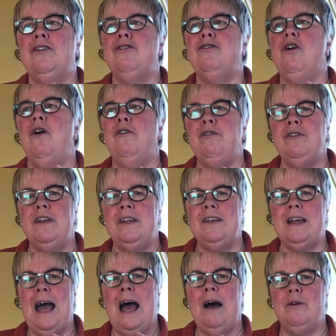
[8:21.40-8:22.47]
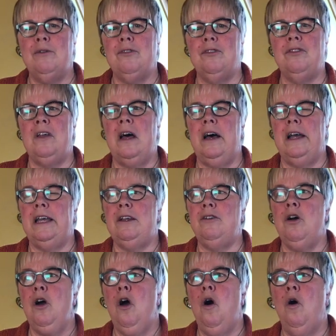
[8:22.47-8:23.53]
toffied outside,
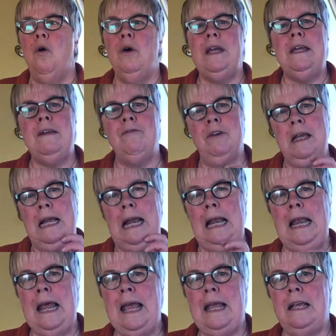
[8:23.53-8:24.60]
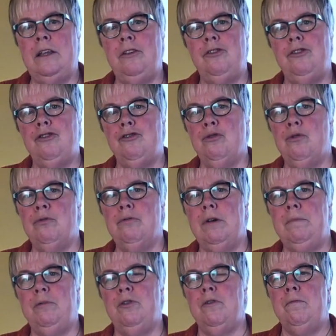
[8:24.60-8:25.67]
or even glazed short
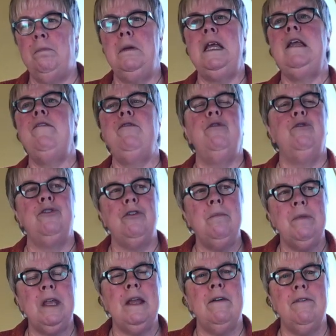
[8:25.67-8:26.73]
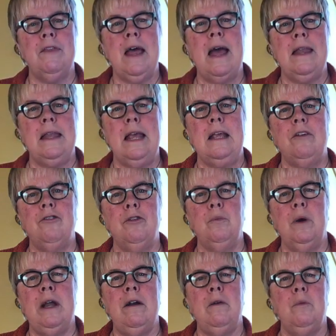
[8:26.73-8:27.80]
ribs of beef or something of that nature
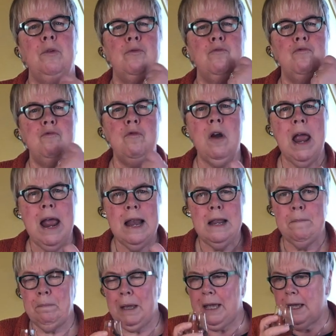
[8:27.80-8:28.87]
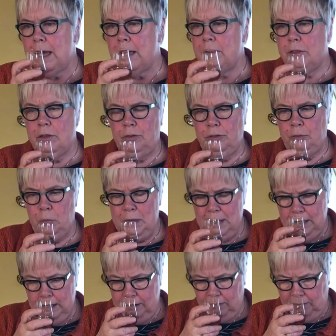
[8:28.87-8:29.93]
where it would really pick out the
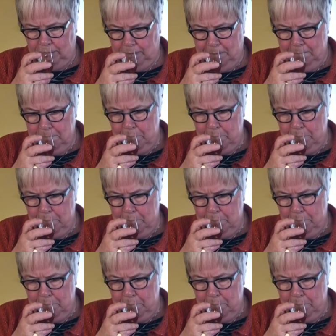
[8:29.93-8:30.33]
sweetness.